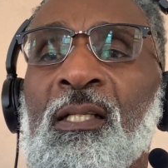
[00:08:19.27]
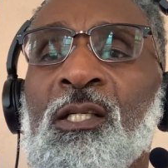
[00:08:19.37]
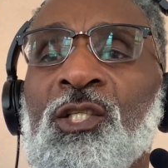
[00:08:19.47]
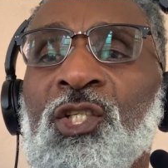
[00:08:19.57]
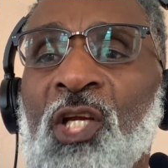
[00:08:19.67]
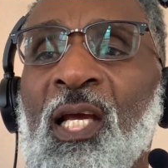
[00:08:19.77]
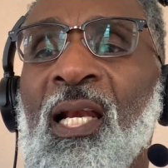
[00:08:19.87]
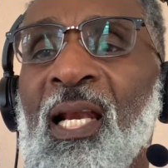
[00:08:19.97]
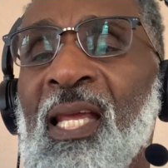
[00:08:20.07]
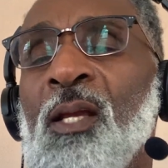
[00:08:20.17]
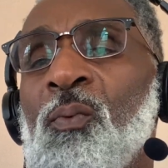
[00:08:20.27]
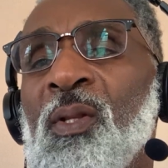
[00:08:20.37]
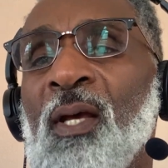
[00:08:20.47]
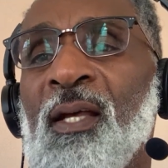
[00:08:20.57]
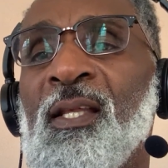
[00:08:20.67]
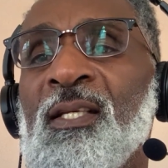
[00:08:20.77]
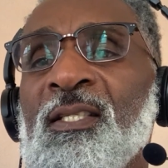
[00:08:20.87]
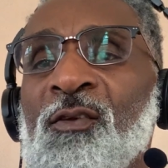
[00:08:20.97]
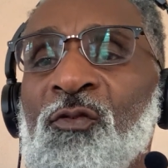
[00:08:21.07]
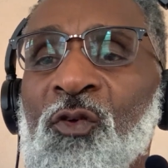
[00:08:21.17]
Share a link with others
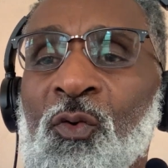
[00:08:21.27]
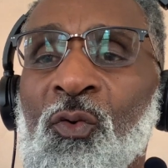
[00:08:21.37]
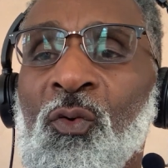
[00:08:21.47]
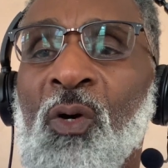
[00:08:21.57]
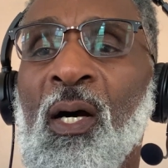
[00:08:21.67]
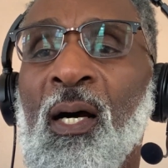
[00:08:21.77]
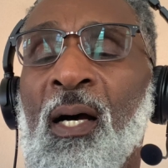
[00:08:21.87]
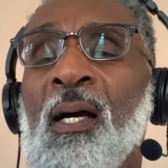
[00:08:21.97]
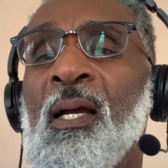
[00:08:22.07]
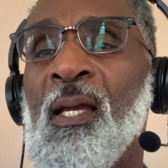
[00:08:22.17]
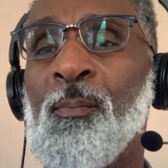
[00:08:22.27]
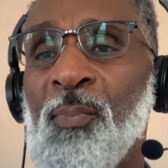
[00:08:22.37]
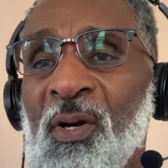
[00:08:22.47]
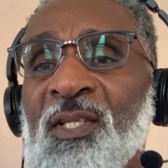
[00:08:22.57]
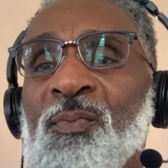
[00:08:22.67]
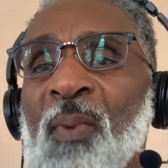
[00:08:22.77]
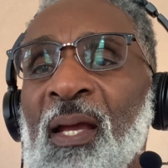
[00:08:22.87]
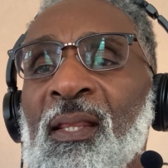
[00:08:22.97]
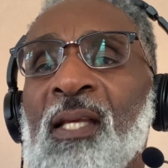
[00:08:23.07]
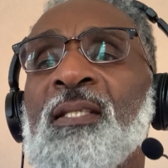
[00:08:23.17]
if you are impressed by
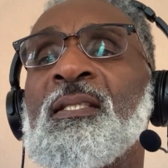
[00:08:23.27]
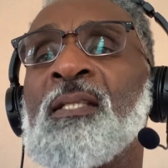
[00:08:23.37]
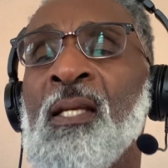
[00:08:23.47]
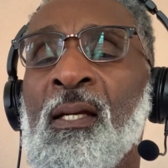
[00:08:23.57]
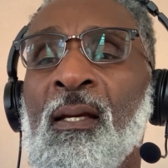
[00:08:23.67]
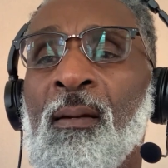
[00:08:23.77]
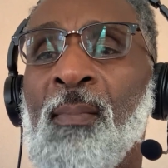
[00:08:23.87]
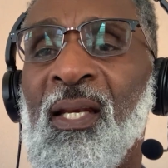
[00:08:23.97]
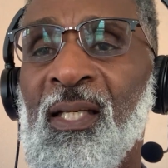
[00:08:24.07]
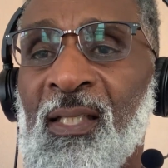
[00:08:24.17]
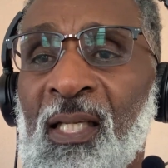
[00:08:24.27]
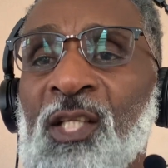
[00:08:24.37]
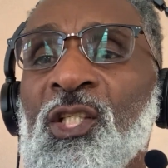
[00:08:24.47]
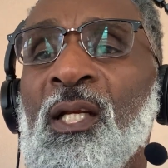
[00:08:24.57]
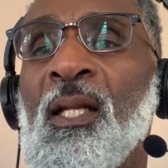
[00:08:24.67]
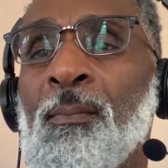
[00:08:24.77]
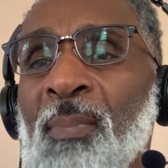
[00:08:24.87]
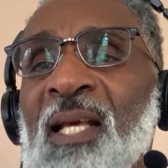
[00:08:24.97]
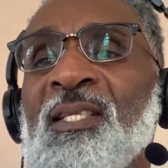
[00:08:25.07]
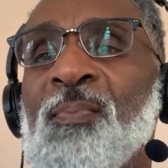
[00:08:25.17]
this meditation and
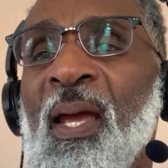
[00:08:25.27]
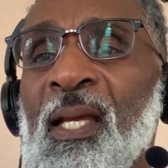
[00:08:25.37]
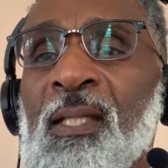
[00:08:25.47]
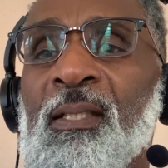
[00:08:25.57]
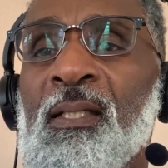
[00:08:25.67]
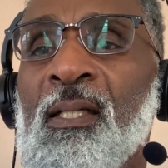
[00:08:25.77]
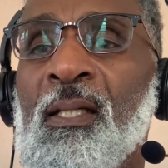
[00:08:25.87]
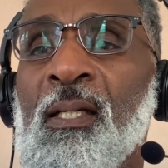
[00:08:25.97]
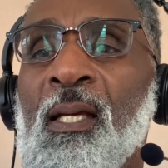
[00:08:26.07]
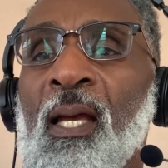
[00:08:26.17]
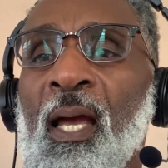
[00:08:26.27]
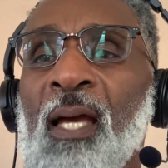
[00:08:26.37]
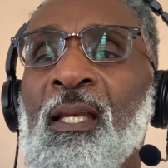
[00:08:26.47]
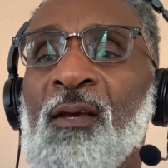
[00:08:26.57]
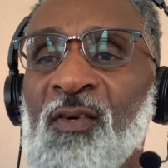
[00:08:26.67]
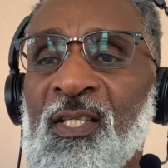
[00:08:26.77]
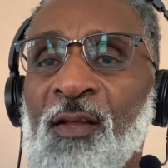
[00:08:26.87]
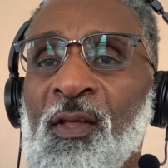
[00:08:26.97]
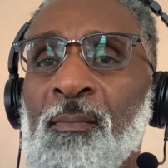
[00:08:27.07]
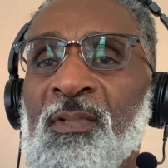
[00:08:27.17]
blessed by it. And give us a
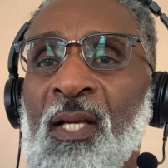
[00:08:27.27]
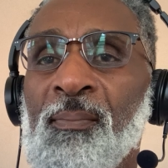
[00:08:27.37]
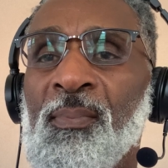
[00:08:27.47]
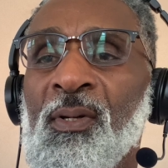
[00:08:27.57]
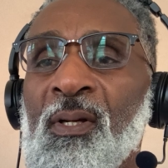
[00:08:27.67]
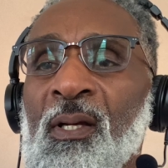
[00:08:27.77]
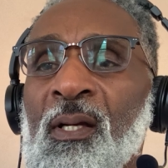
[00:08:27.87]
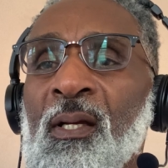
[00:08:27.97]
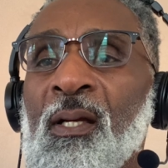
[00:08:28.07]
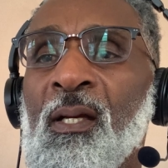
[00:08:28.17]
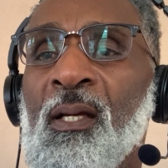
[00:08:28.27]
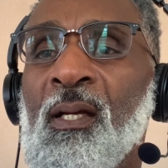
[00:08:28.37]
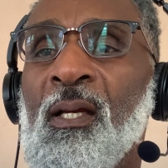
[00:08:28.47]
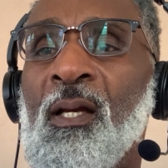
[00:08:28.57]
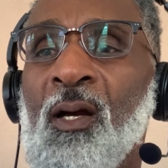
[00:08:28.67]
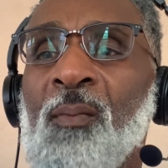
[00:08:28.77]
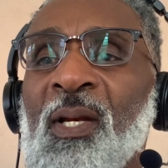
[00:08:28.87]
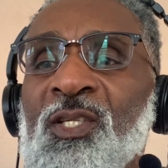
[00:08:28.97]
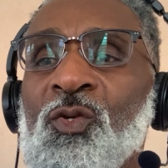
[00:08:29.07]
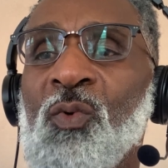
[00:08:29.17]
thumbs up. God
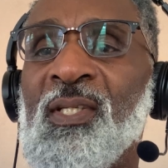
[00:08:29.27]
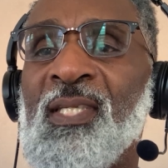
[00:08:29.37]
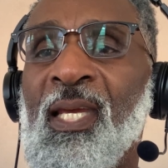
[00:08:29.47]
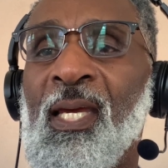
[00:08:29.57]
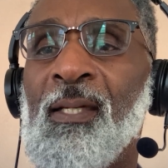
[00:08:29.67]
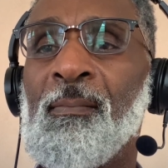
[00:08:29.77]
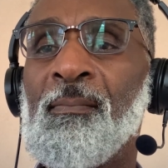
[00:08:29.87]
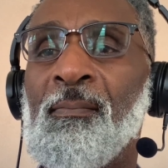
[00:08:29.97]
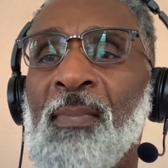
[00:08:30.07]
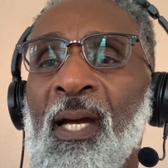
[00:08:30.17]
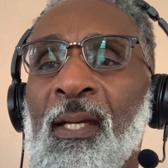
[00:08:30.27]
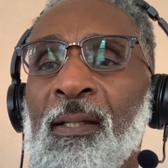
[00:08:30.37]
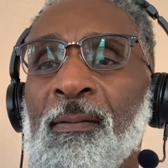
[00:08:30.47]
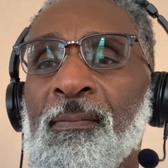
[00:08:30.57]
bless you once again. Bye.